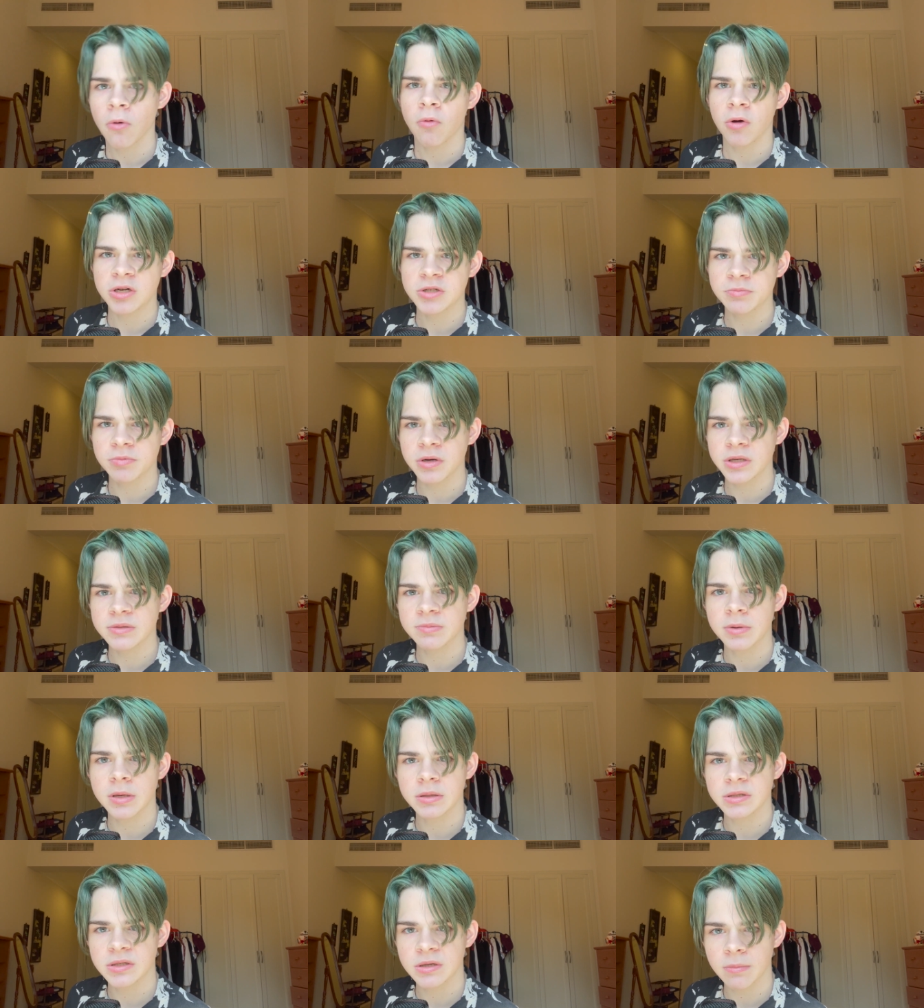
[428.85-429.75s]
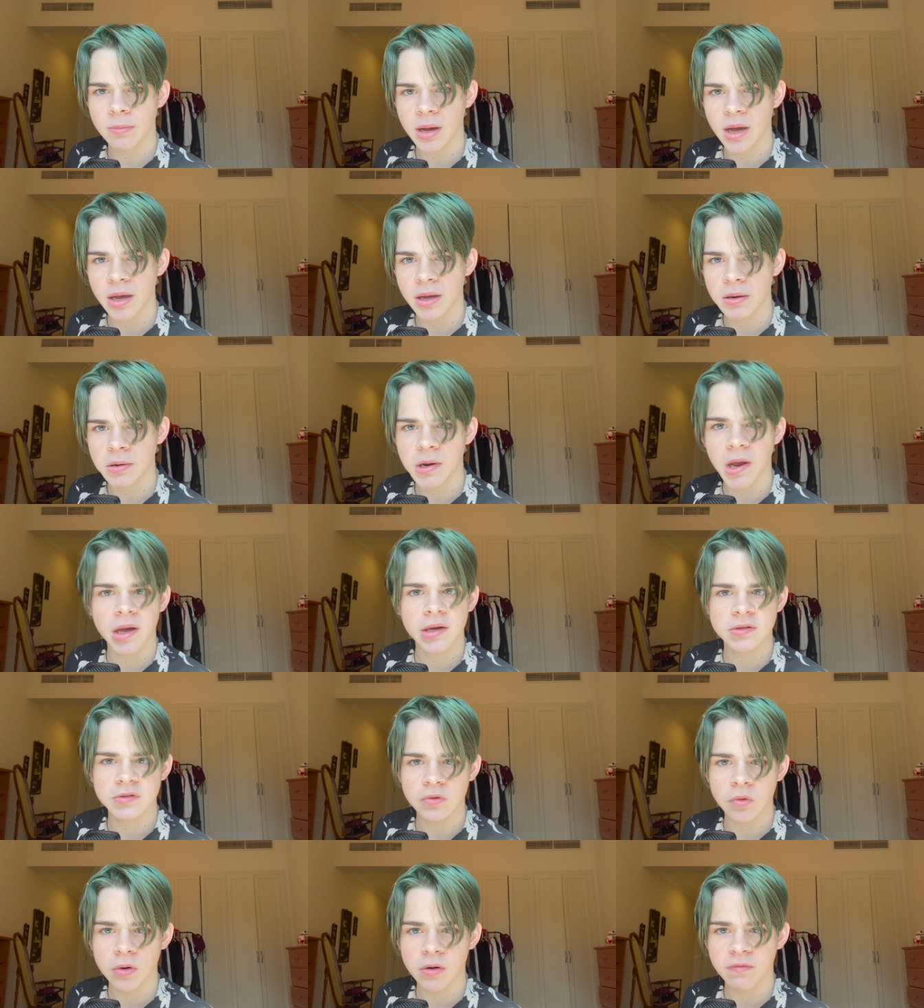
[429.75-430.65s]
Which brings me to my
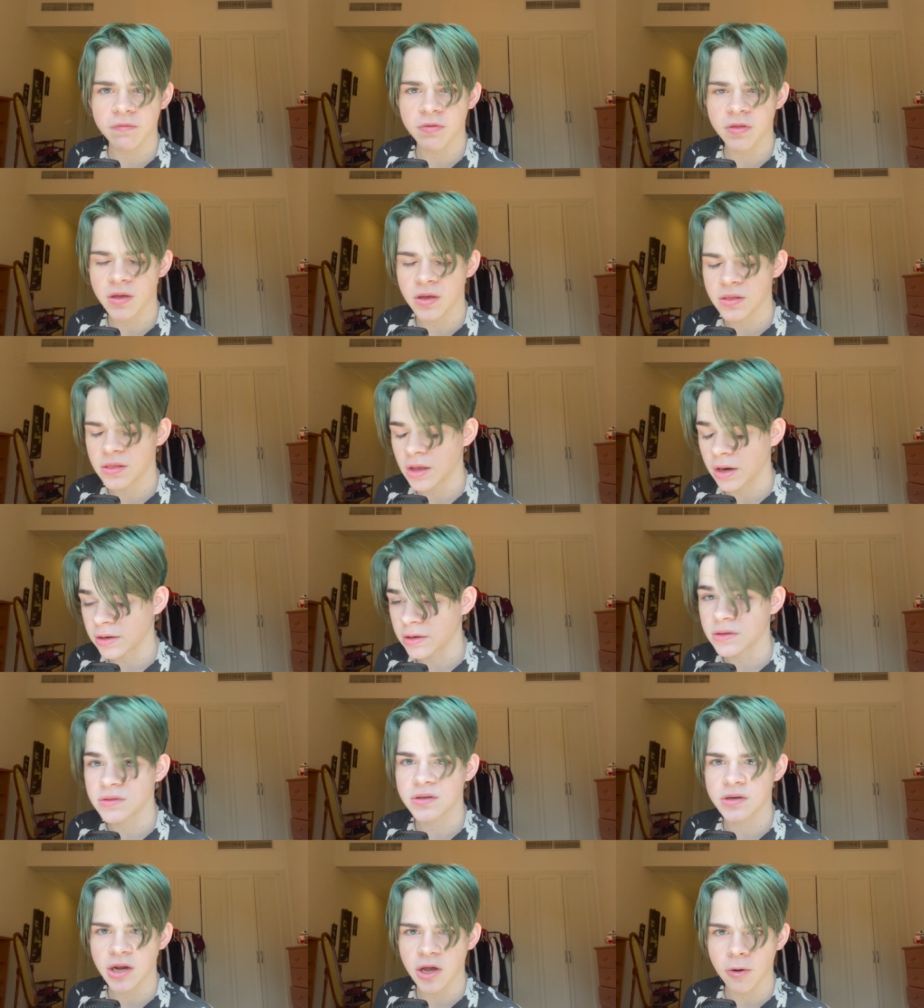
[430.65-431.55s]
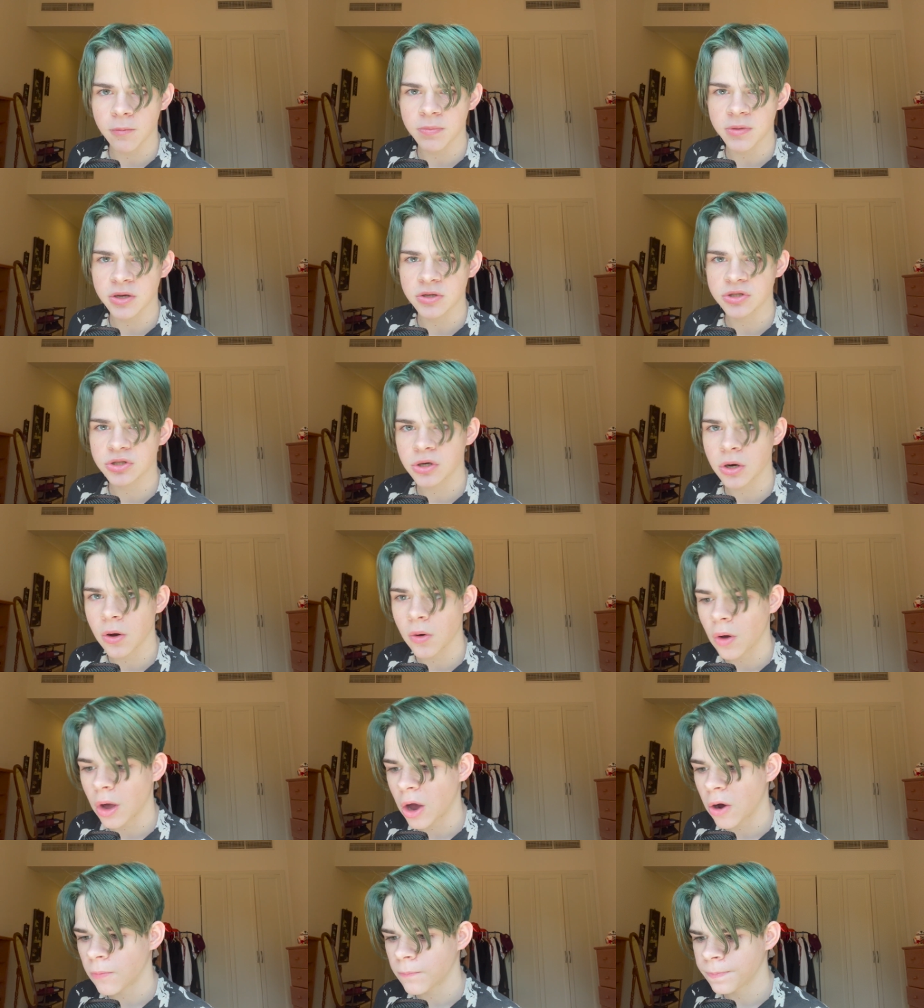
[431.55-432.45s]
next sort of thing that doesn't help this show
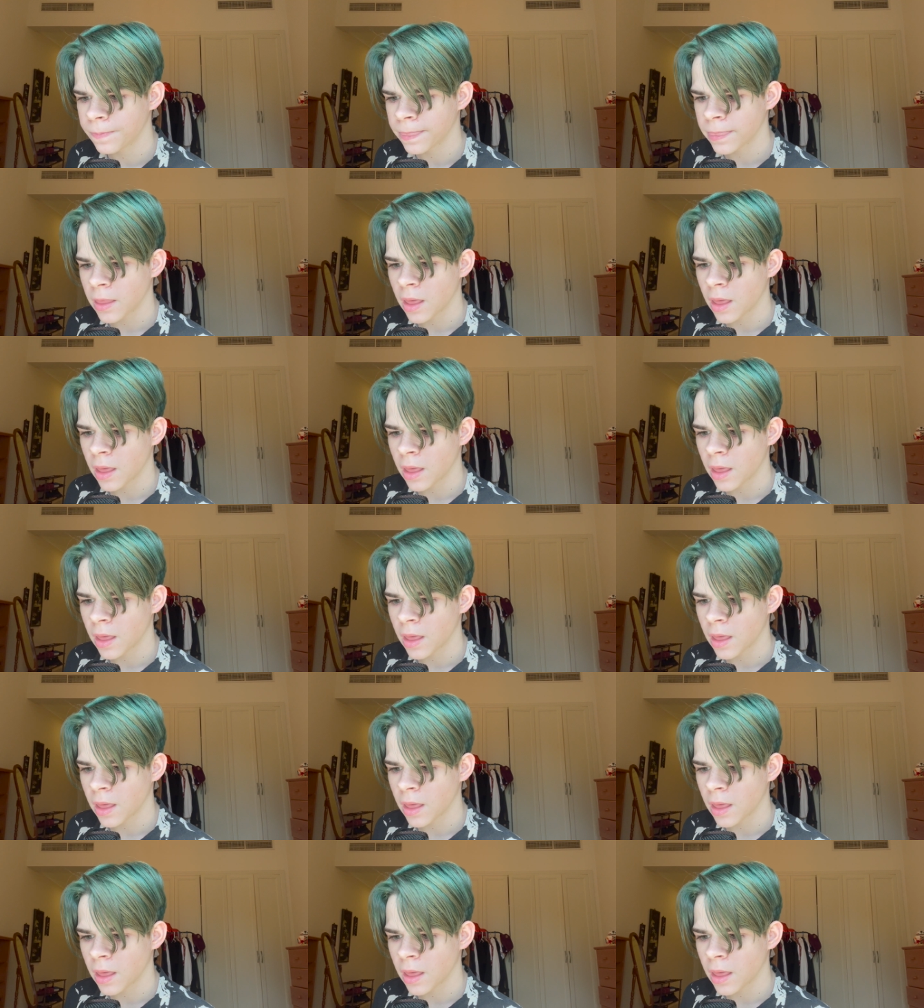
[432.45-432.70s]
out,